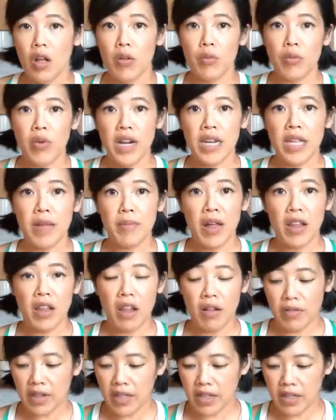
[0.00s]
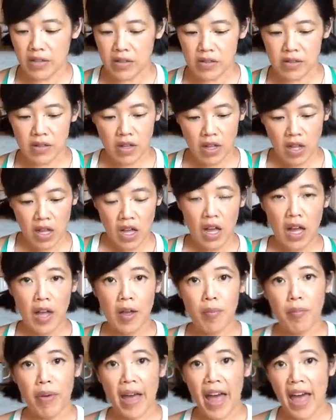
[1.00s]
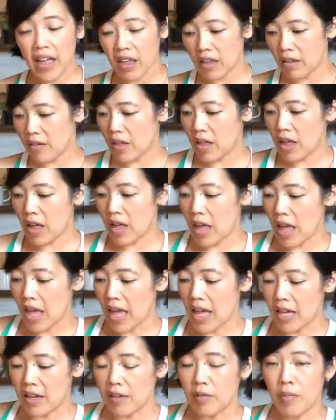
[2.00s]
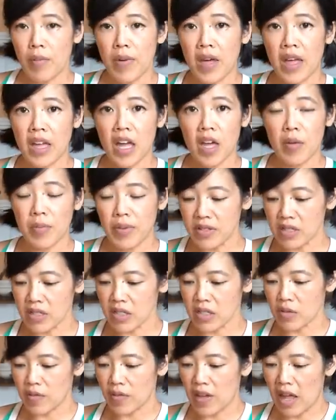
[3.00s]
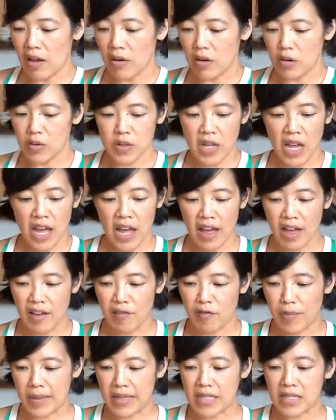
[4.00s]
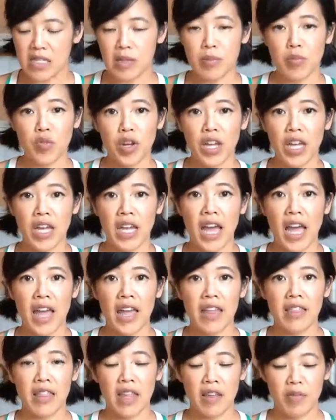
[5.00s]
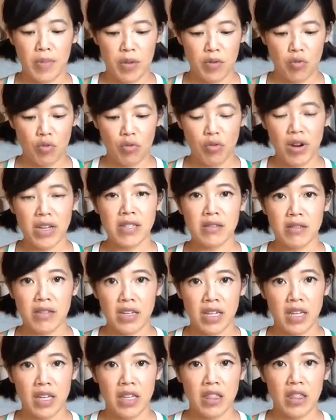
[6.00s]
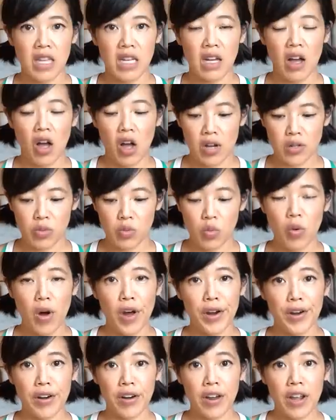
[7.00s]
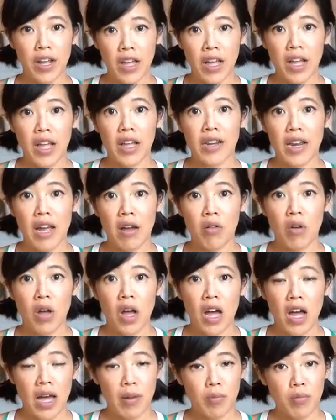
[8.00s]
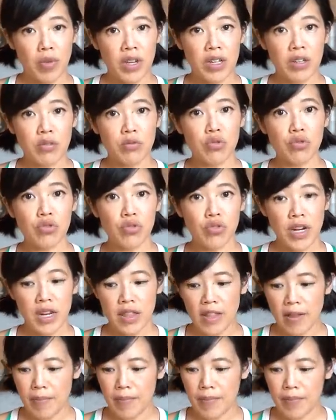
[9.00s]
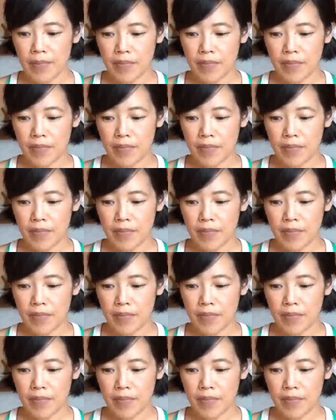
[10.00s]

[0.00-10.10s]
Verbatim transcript: Alrighty, my lovelies, I'm back and my hibiscus flowers have been simmering and they've been resting in the hot water and now I'm ready to strain them.